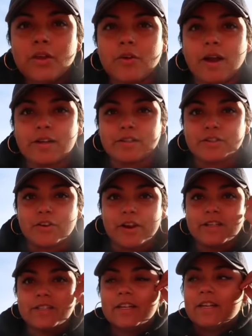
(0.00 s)
You guys, it's
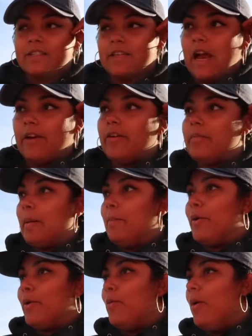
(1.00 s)
crazy because I
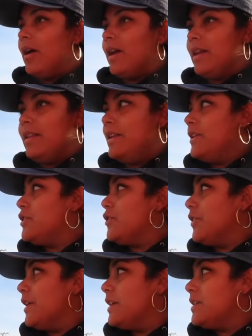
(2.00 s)
remember walking these
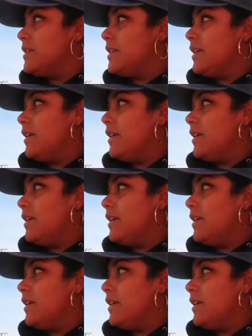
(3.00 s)
streets